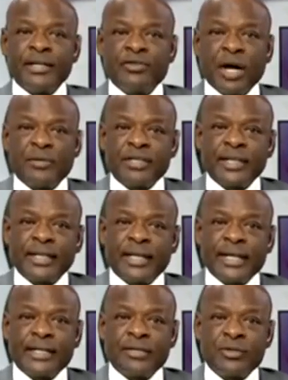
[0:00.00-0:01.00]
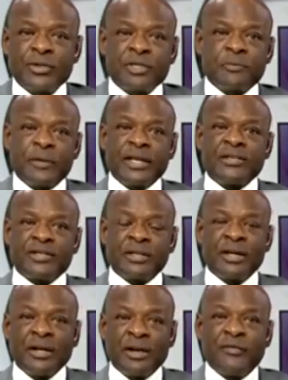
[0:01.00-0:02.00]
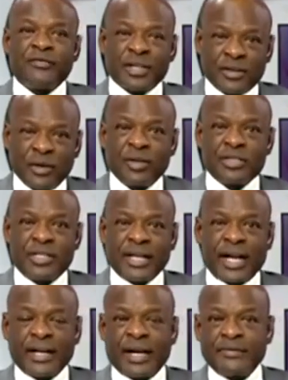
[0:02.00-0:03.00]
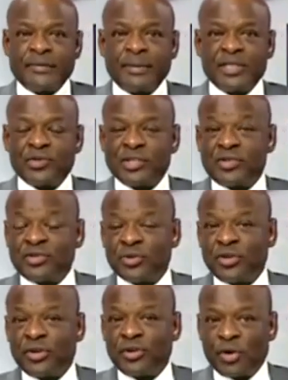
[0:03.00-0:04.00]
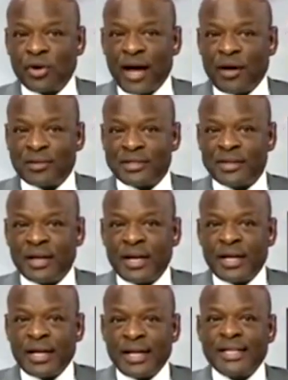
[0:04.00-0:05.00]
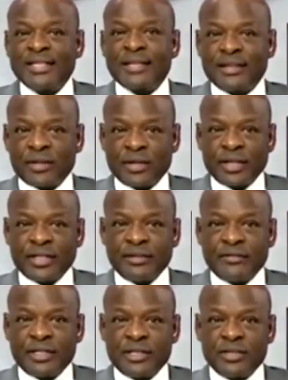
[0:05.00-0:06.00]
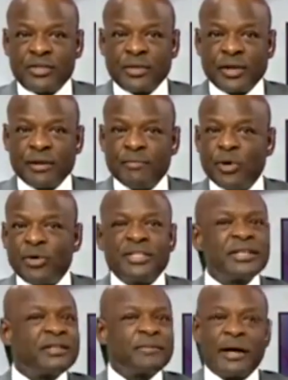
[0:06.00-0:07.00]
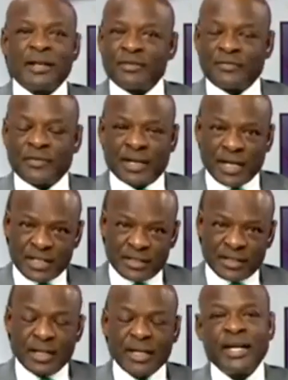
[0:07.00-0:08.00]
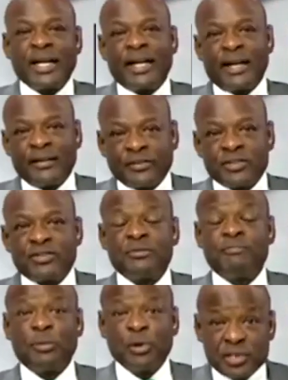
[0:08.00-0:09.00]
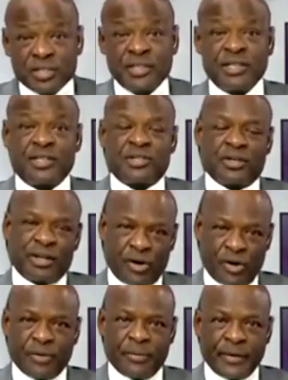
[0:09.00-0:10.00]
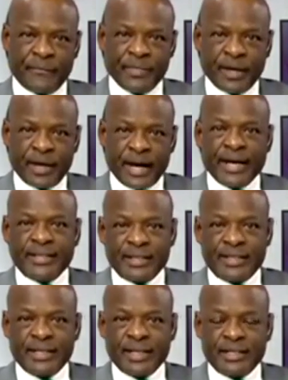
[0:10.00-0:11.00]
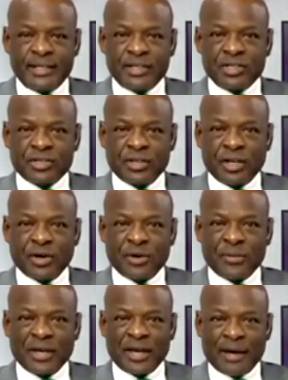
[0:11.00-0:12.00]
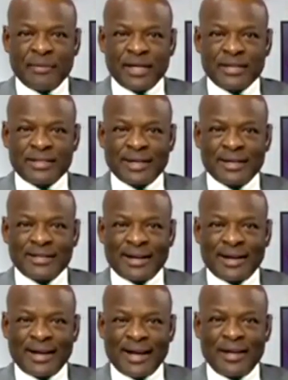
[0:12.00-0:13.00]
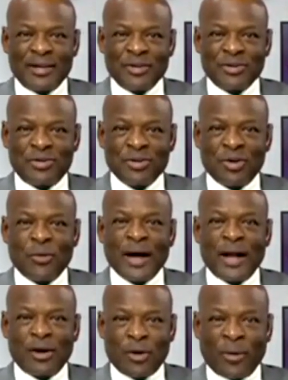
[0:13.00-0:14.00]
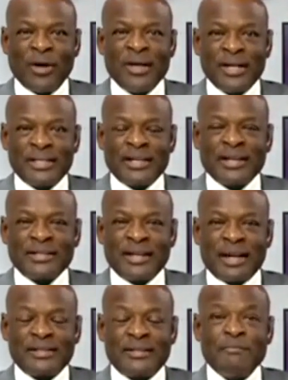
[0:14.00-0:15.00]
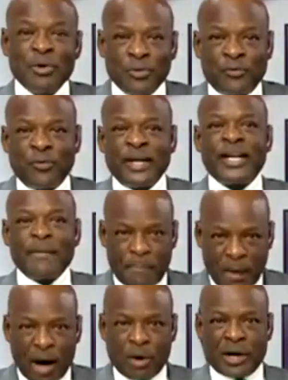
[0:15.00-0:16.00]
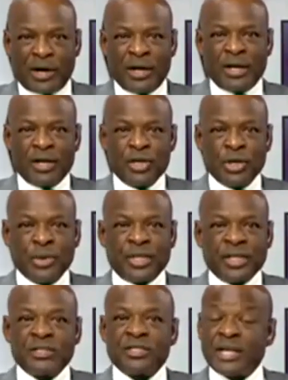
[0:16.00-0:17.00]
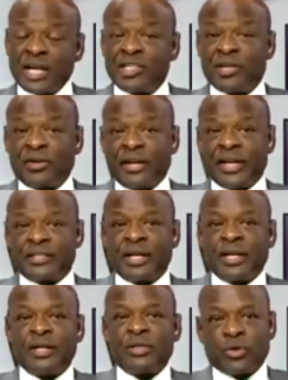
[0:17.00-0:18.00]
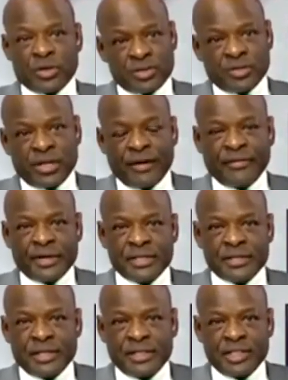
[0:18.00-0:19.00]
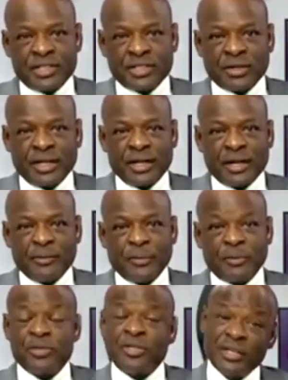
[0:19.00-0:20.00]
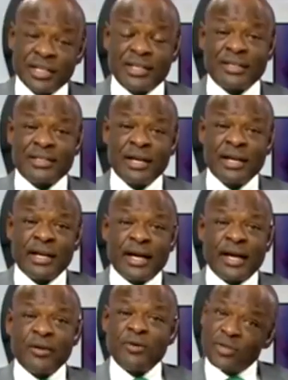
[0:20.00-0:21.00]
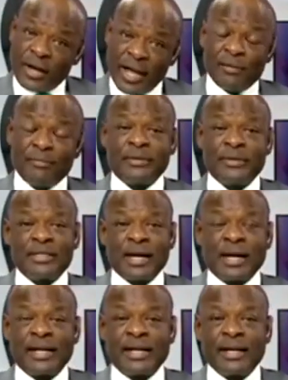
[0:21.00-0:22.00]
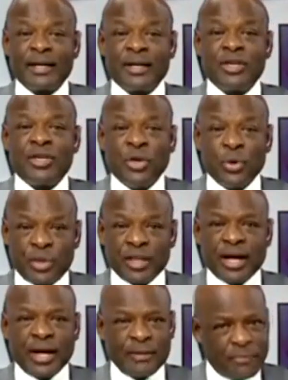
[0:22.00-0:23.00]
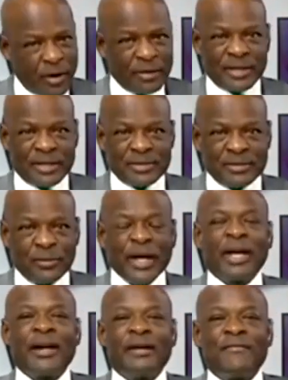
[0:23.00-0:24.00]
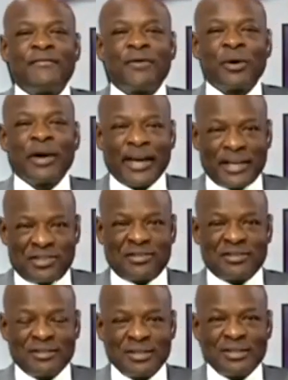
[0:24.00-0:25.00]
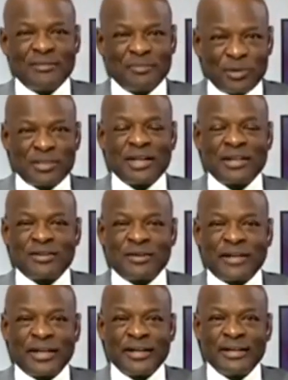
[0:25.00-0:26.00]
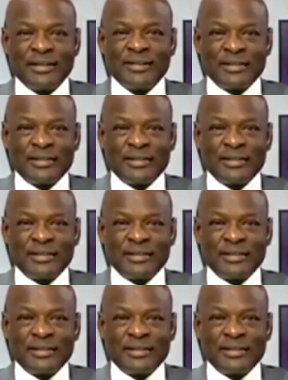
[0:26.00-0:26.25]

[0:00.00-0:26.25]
and drought and get into the space of technology and government will soon roll out internet connectivity to the remotest parts of the country in efforts to boost digital economy. ICT and Digital Economy Cabinet Secretary Eliud Owalo says that the move will empower youth in such areas so as to leverage the digital income opportunities and also help in tackling youth unemployment. Wycliffe Okech puts that story